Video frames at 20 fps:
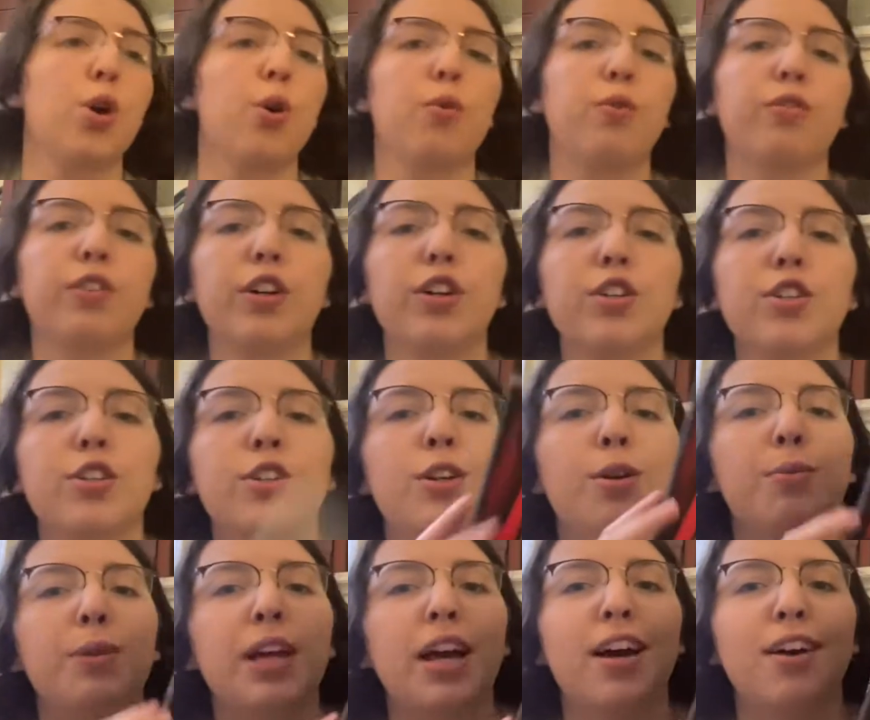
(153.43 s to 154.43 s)
first
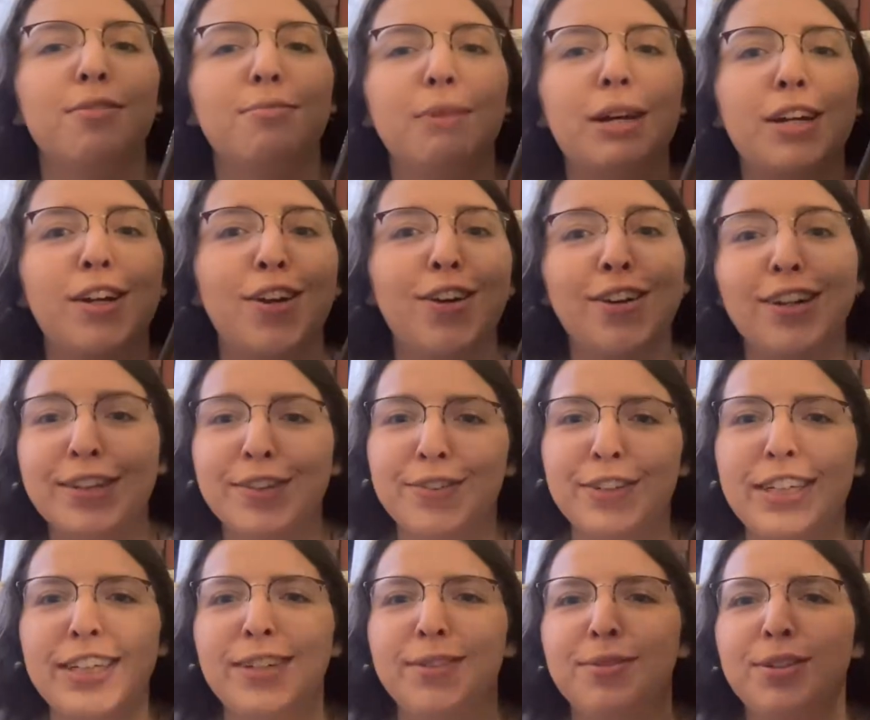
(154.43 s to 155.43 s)
we have my current
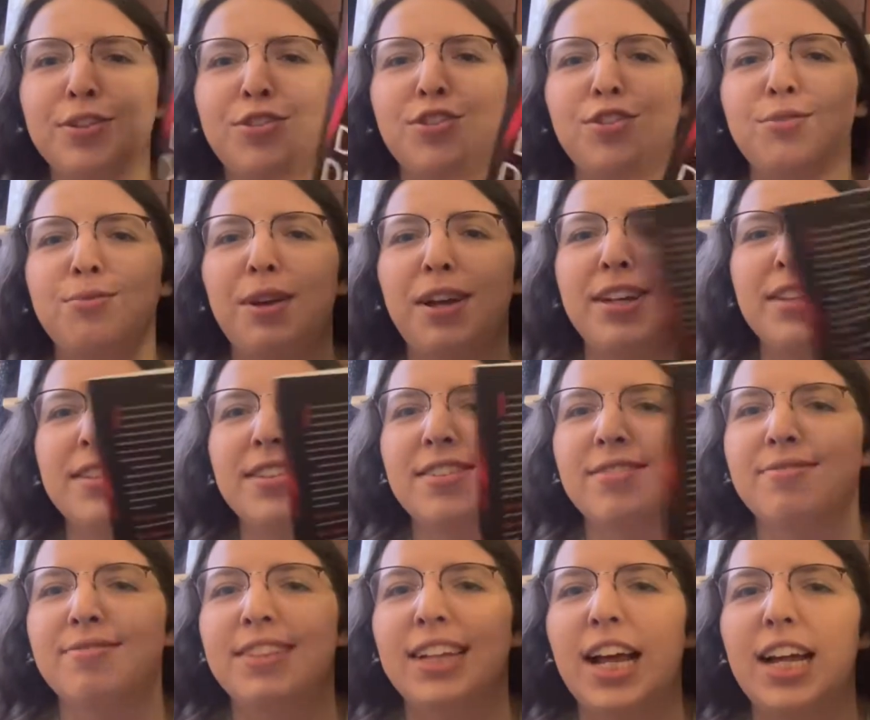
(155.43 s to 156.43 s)
read, which is why
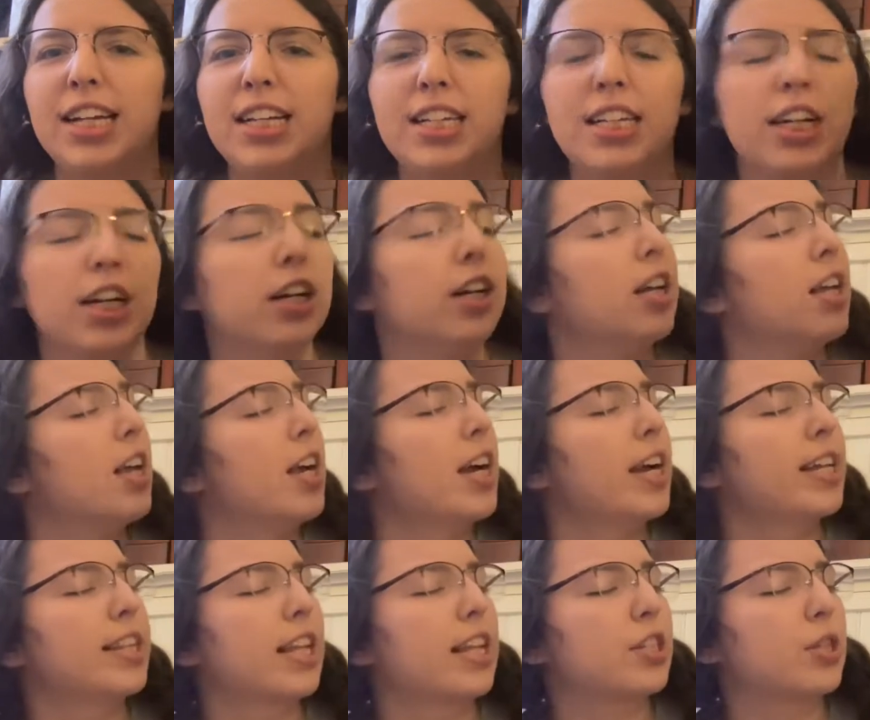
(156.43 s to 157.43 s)
it's not in here,
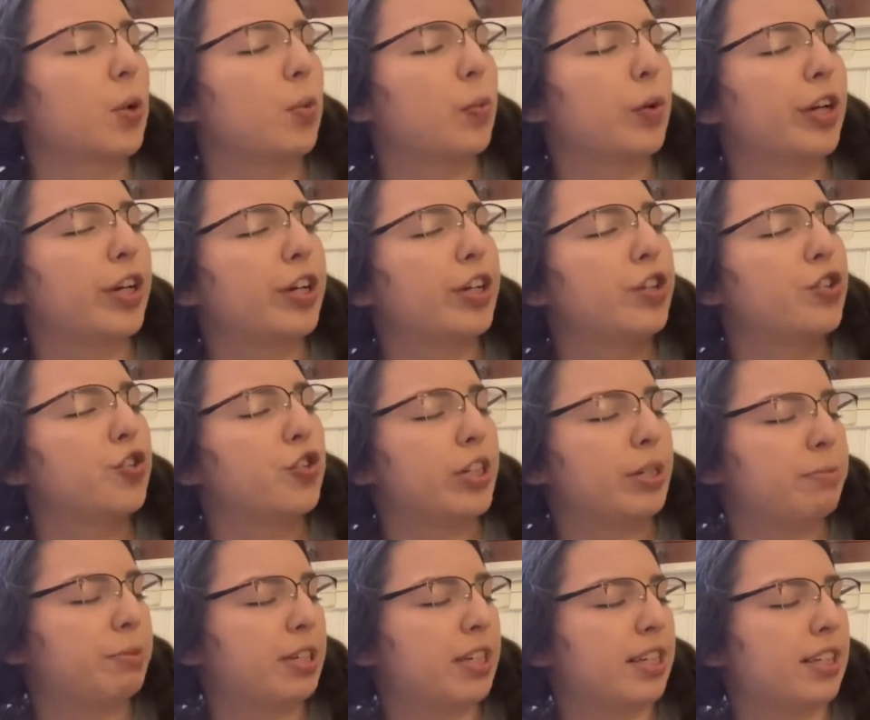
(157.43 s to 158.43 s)
and that's Where
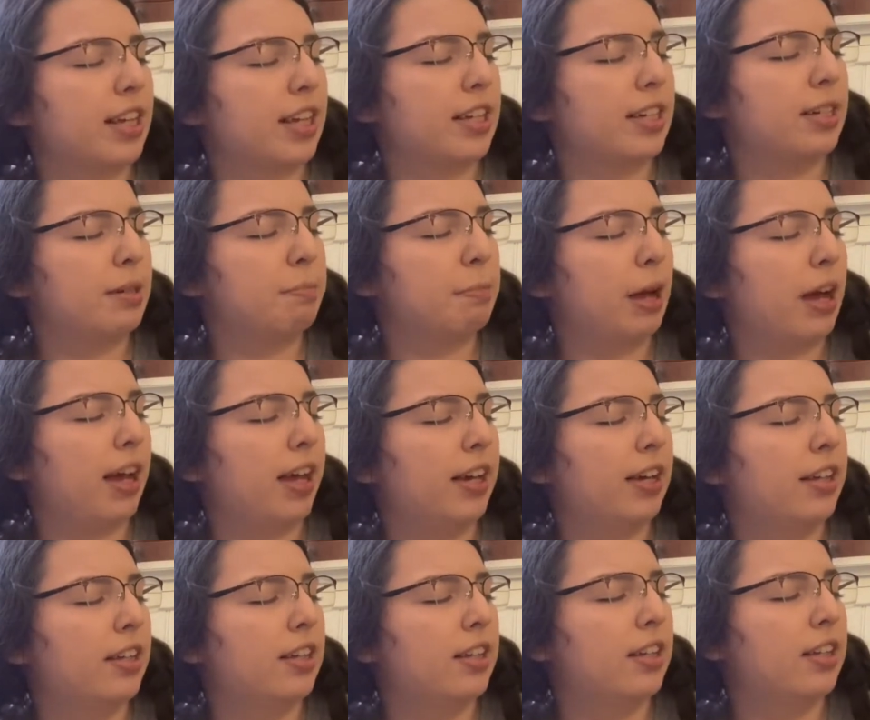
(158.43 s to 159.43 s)
Dreams Descend by
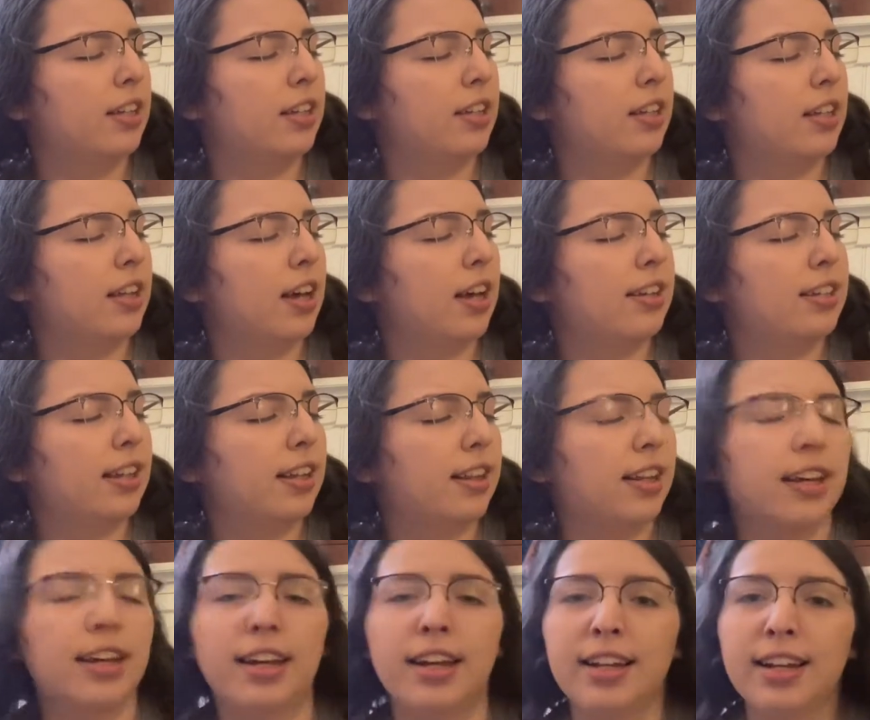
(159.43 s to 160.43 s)

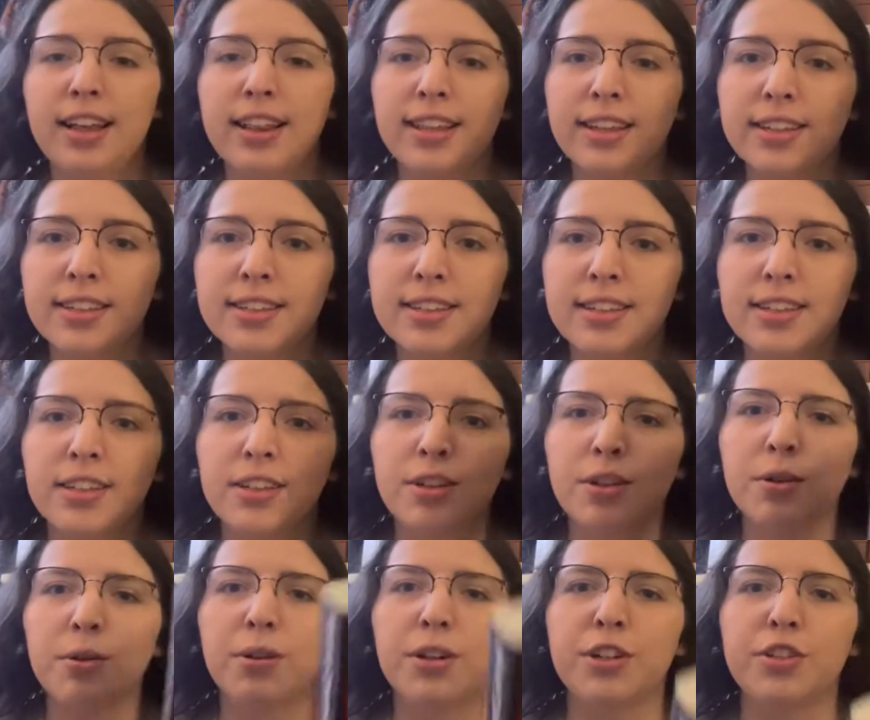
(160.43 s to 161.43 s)
Hanela Angeles,
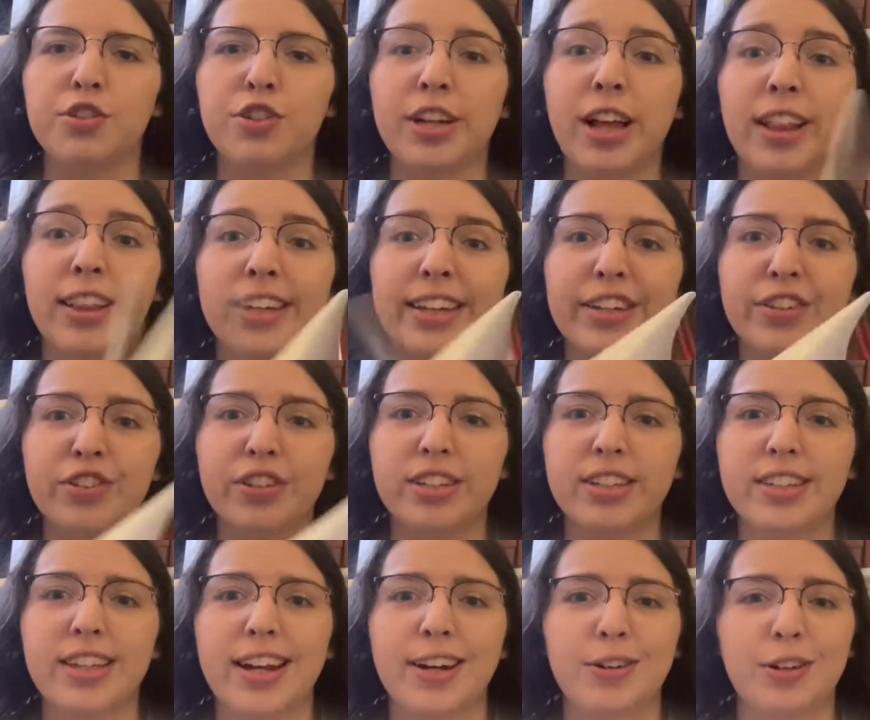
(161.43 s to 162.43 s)
or Janella
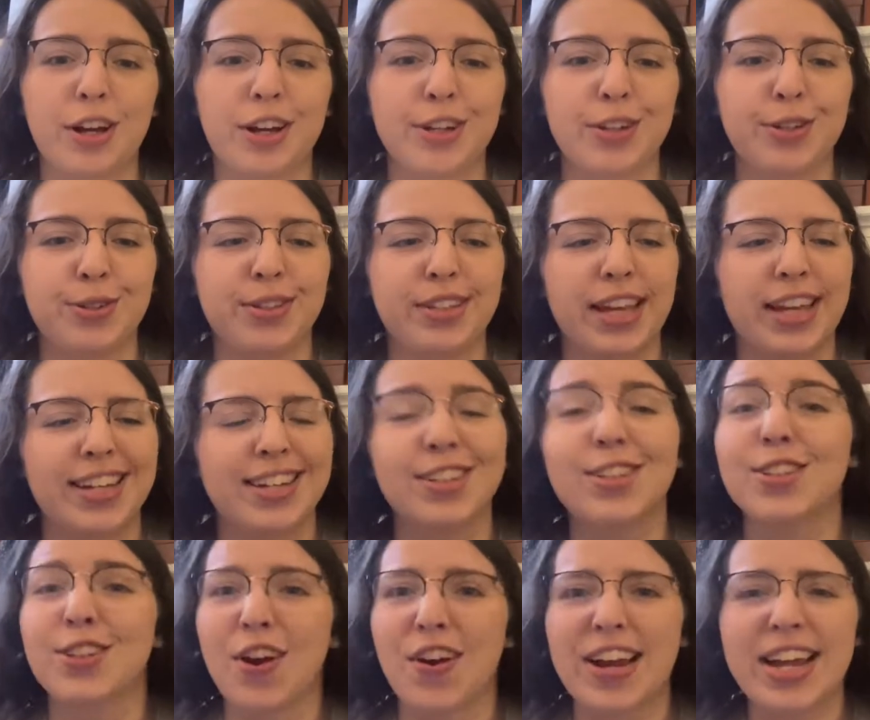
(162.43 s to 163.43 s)
Angeles, I don't know how you say it,
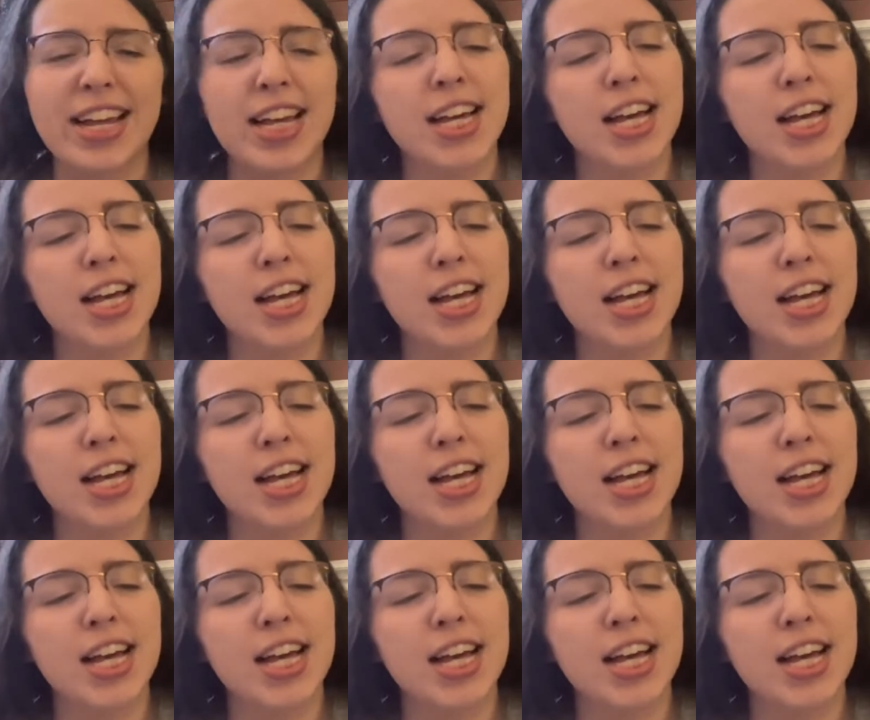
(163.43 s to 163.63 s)
sorry.